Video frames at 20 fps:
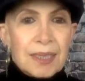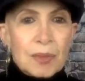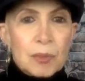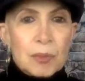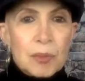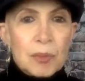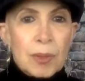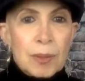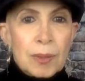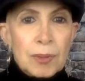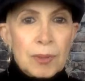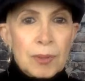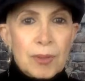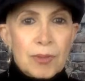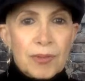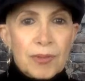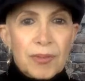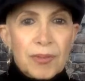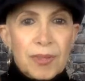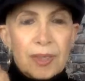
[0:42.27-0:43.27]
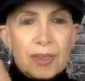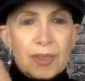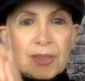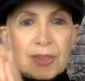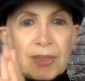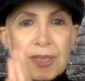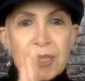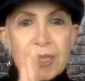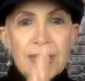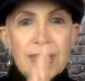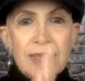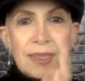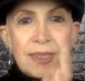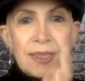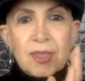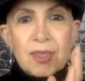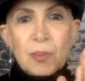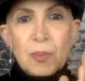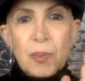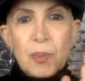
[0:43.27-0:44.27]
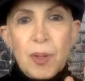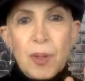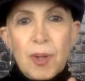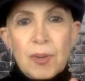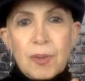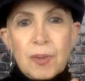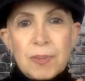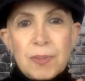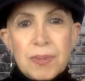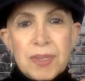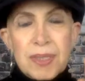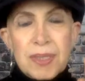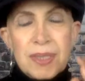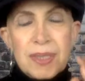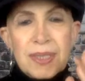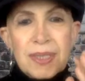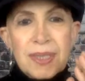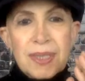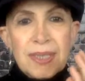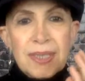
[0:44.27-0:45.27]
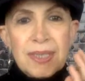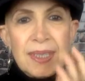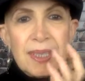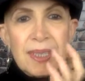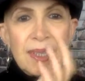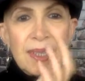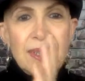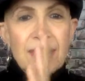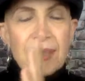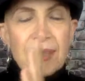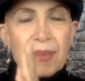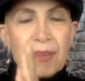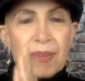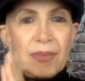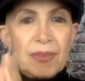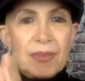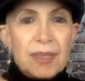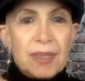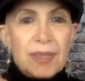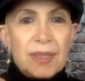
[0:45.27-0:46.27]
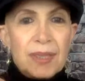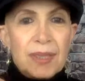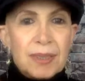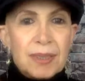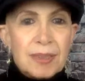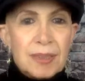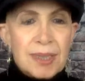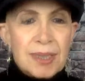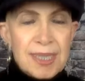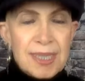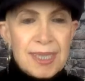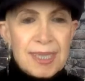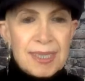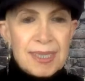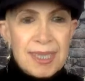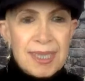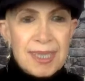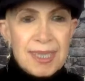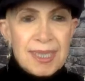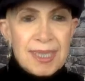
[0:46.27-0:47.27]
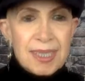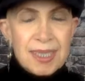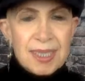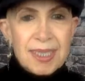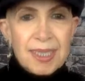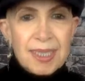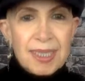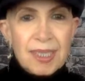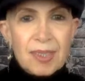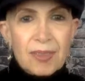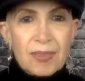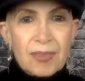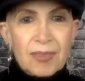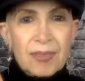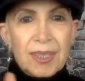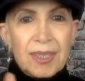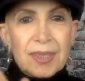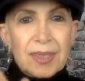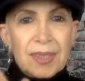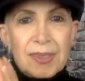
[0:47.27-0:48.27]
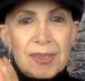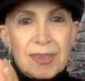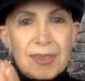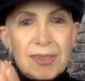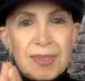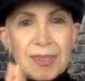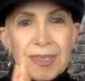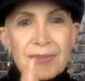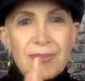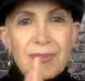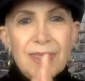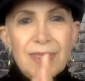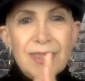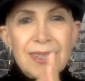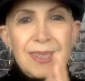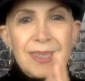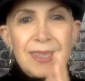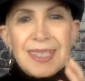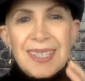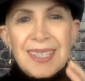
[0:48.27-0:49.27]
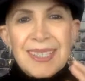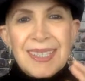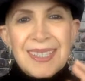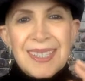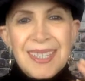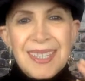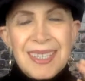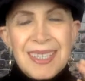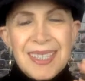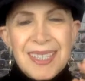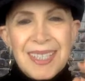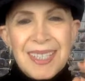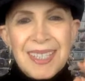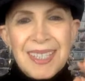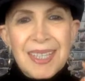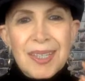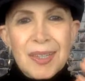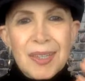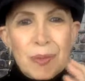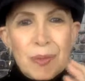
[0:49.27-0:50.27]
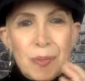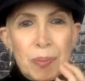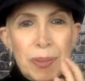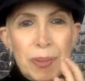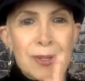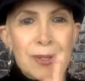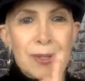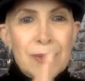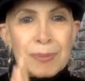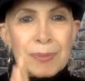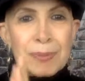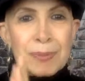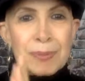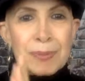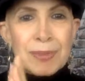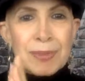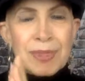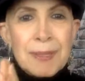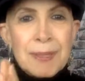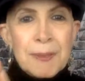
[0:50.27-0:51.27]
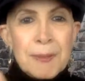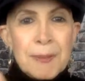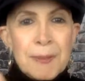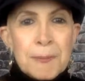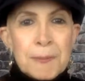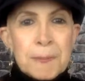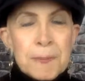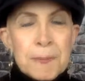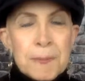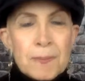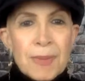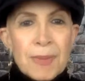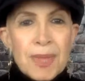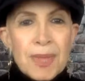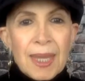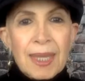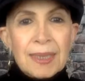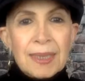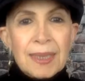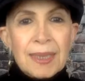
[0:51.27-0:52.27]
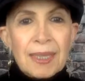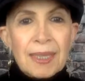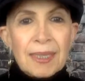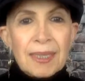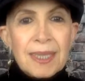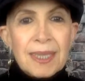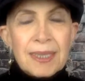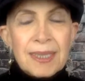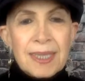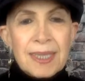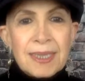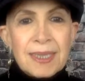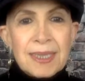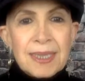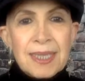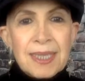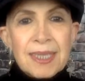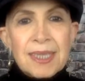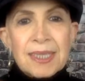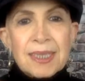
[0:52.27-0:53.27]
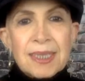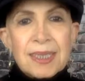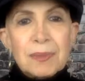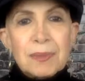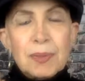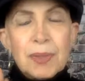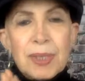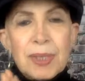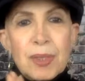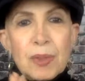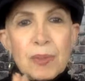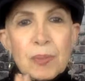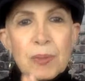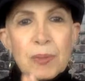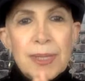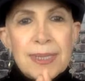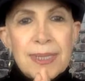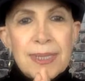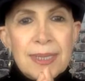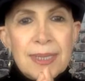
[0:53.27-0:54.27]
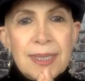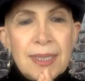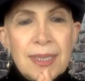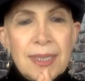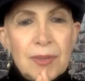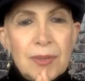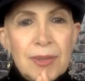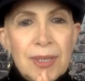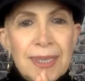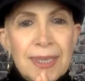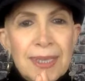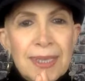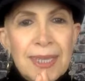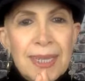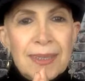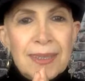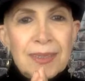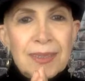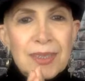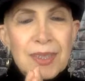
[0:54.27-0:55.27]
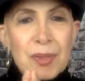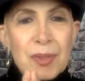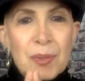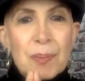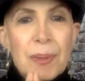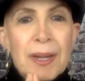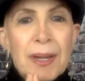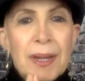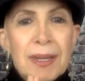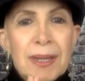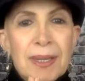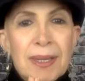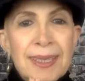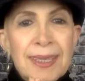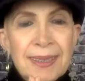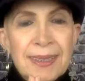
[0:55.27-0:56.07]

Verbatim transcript: rub your fingers against your palms. Feel the sensation in your fingers, feel the sensation in your palms, and allow that sensation to bring you present here right now to your body